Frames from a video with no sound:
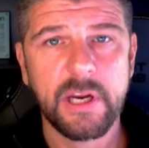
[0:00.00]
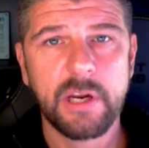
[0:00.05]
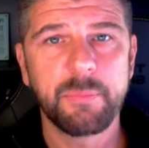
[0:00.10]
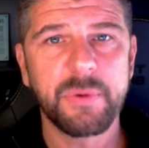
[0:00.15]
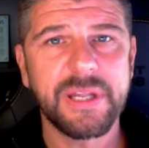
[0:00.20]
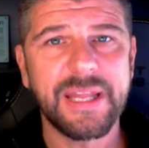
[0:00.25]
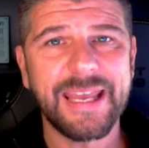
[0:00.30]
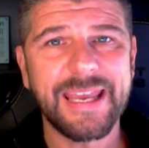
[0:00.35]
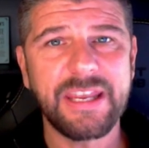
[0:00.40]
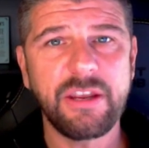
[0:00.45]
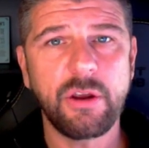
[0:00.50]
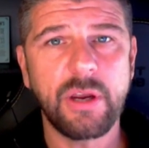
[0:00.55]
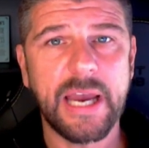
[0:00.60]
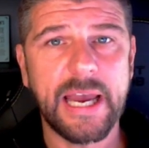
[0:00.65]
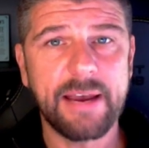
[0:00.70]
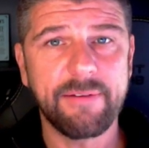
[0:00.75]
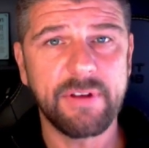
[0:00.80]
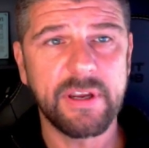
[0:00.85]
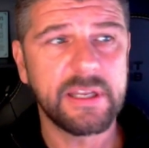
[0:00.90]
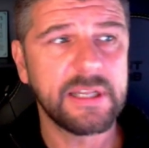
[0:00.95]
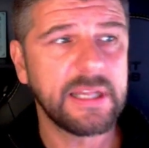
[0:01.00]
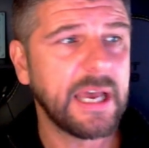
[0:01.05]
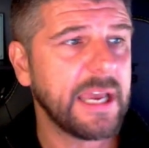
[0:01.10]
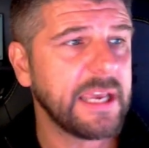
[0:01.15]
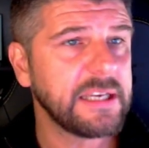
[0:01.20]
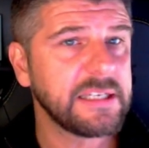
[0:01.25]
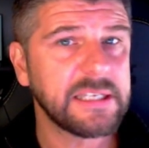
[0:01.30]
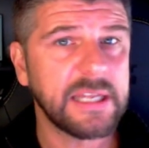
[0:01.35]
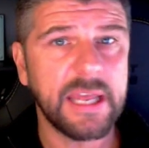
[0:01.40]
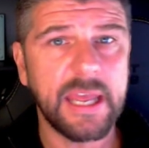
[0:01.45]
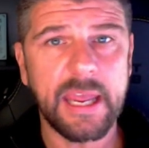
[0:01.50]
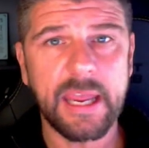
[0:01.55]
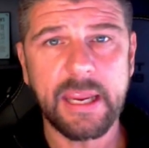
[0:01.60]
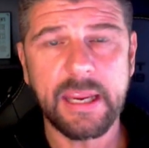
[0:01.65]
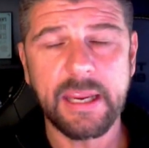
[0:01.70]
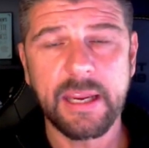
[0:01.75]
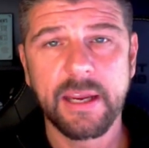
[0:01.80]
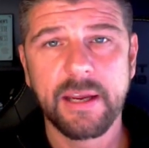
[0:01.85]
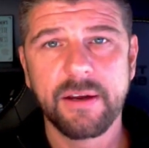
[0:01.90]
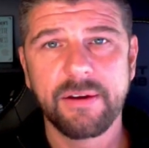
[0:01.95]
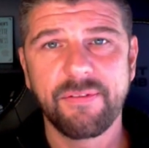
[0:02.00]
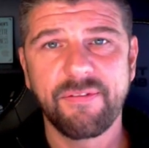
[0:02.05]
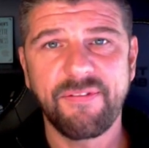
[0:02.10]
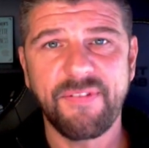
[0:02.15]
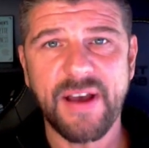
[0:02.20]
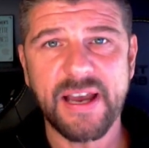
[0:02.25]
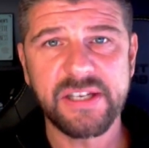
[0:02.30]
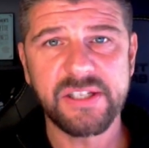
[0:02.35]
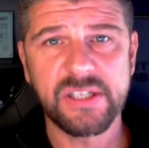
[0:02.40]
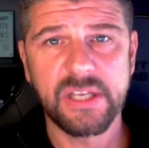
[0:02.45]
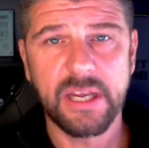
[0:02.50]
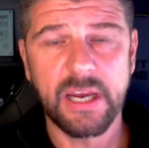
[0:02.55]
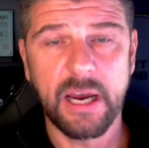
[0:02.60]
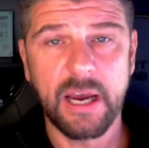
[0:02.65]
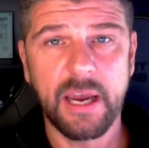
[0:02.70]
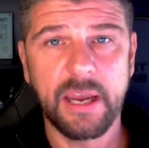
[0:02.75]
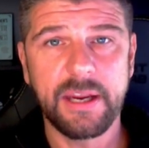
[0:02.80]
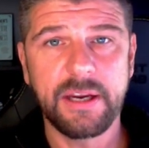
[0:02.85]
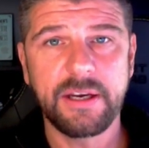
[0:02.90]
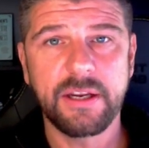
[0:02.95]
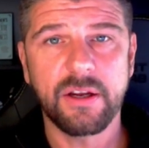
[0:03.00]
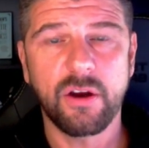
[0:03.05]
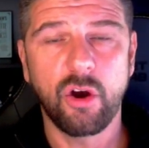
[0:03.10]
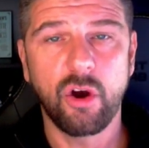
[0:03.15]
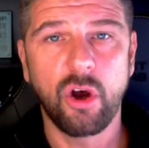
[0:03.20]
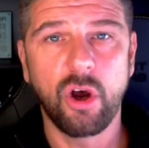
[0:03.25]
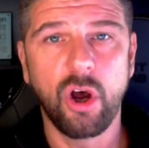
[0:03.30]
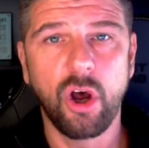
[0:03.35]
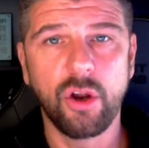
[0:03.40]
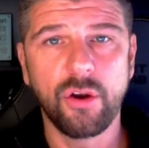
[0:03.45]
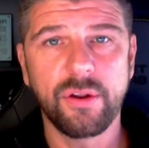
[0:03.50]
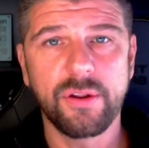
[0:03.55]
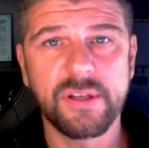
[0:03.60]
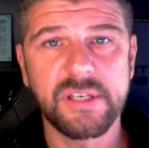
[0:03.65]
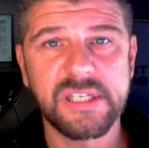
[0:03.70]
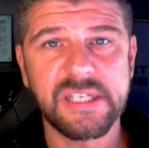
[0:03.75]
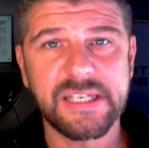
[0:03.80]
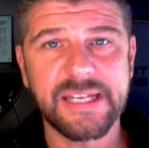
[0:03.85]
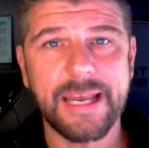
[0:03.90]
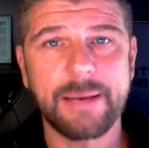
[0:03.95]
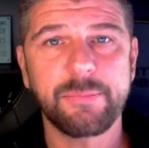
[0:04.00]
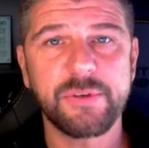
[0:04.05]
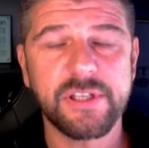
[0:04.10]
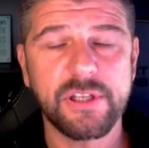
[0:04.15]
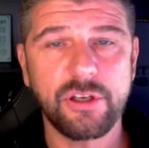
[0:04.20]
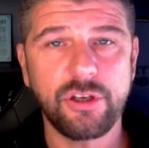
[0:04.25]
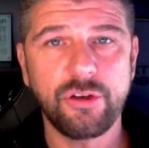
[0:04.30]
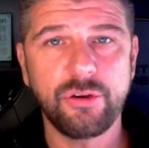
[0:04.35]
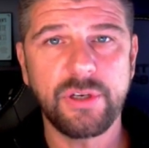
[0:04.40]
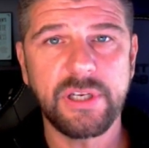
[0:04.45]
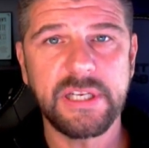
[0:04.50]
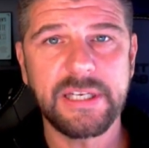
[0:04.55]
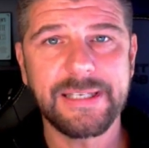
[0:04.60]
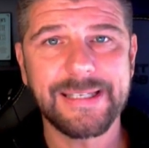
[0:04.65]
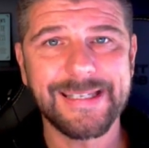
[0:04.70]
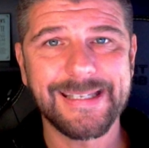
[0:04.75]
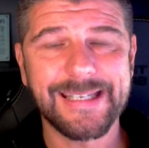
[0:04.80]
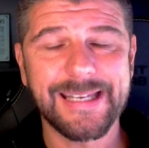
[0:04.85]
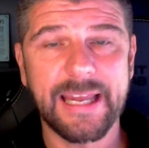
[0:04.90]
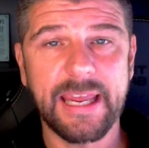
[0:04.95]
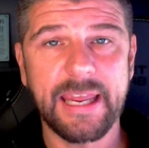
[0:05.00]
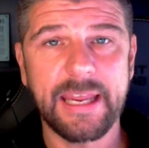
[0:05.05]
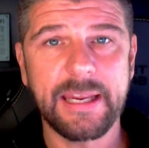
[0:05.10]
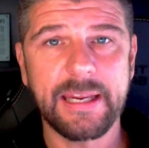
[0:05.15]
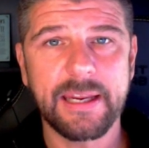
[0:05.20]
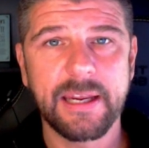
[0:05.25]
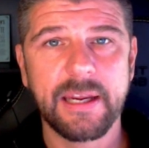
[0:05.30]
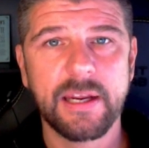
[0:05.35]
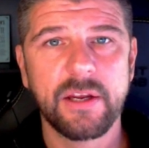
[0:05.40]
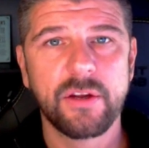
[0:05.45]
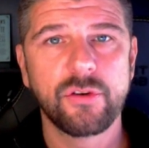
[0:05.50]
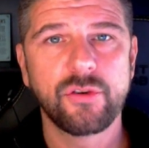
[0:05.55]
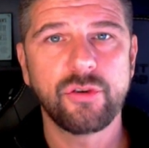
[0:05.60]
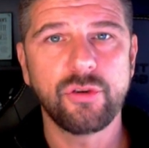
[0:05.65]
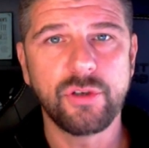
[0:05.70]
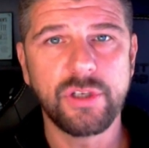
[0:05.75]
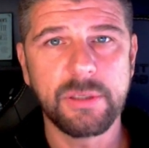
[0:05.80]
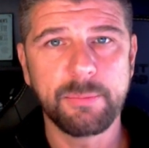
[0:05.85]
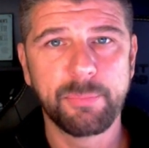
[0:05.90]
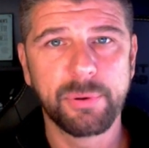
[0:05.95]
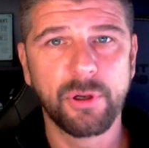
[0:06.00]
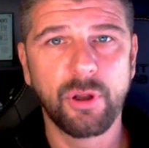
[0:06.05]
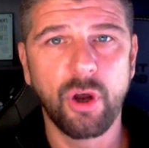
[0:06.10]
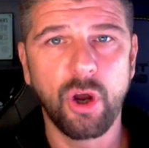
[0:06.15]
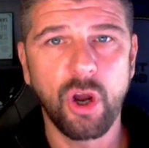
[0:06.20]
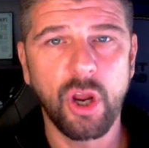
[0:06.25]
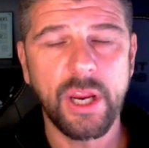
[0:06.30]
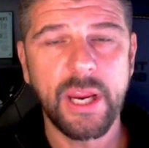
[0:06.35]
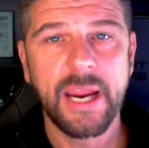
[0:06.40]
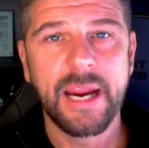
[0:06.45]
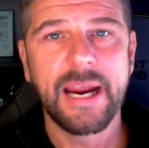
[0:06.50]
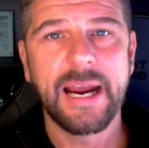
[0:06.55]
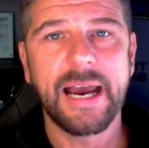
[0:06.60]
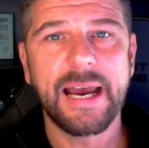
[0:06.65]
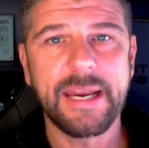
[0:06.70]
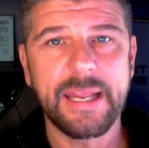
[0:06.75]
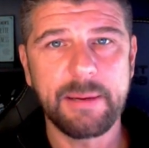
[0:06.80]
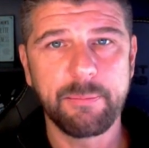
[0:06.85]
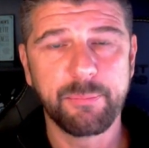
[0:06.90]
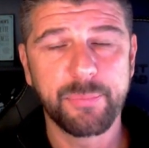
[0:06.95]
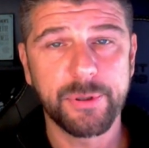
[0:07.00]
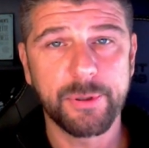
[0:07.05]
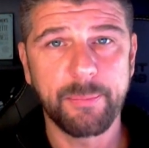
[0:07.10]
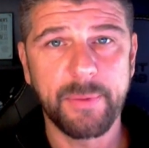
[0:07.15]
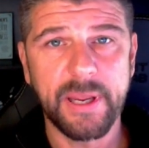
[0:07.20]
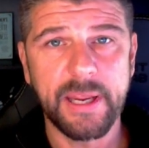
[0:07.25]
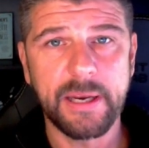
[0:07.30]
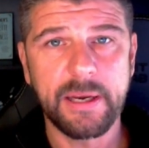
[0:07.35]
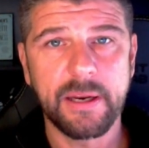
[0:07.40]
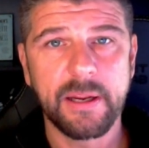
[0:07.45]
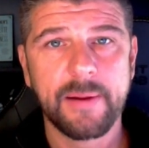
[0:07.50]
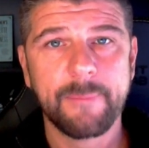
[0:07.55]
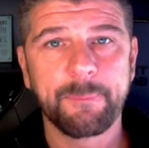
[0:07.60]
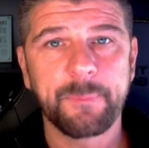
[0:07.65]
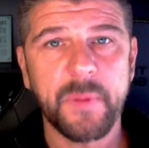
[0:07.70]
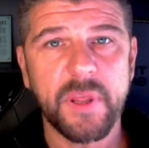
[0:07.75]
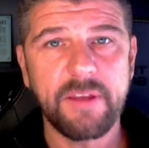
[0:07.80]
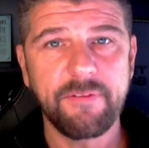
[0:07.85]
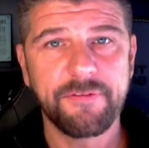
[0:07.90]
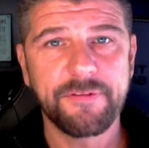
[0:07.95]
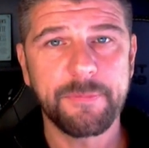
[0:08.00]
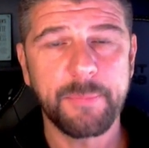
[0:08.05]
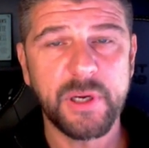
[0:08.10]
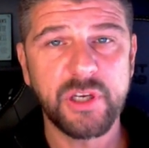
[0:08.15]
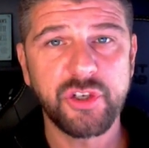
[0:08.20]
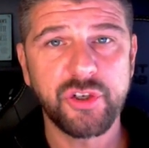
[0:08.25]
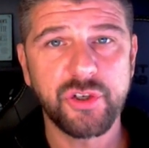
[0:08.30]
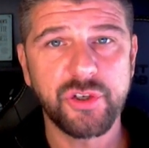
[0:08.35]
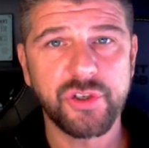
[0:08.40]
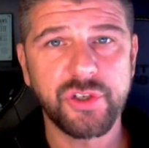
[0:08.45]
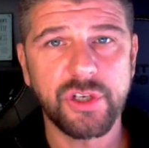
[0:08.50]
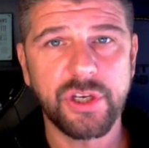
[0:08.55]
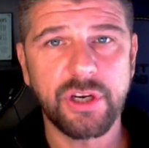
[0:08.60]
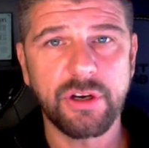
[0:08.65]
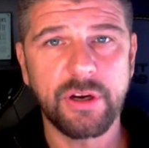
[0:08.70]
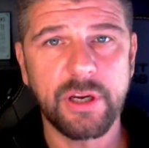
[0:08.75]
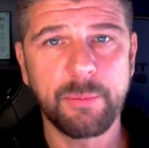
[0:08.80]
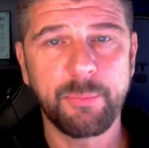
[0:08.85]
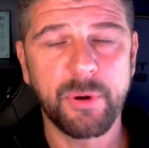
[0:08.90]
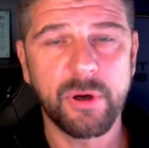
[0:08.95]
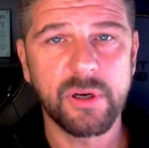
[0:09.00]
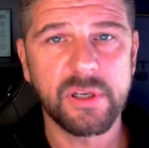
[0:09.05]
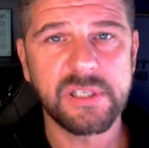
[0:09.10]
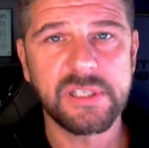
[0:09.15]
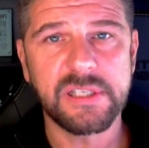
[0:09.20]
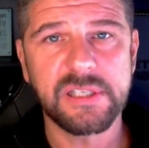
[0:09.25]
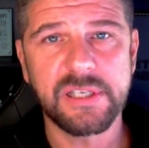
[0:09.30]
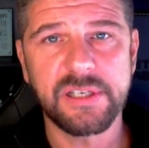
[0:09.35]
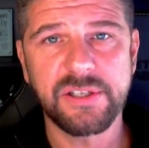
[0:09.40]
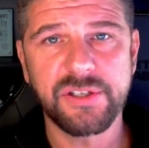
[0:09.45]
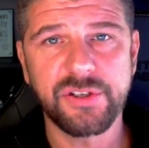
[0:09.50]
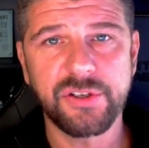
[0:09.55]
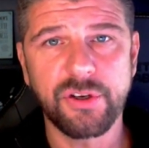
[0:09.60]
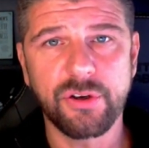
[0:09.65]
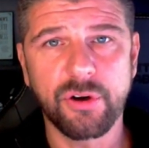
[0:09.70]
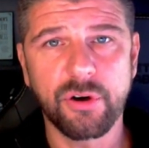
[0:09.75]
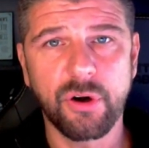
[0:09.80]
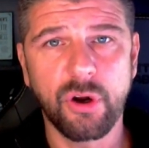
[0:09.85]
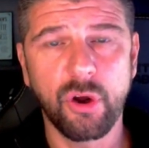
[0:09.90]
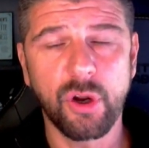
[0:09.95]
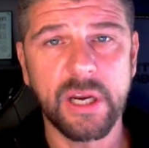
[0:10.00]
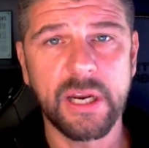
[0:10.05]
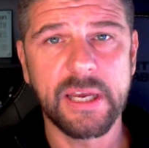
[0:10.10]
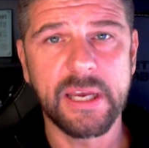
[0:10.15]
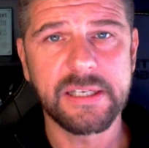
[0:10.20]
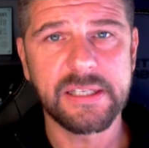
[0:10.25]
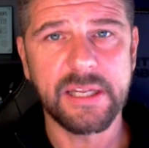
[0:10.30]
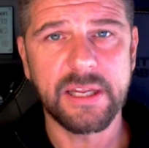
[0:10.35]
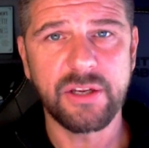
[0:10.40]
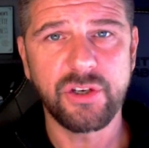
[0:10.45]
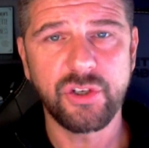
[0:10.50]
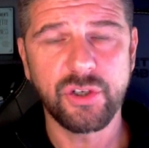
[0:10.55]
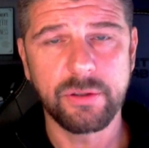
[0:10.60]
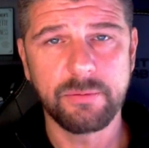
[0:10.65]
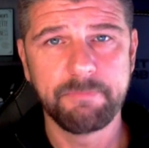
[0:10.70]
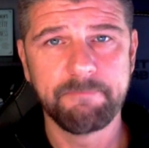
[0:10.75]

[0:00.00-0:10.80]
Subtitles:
But there you have it. That is a fast guide on the steps that you need to take to deploy and implement information security policies into your organization.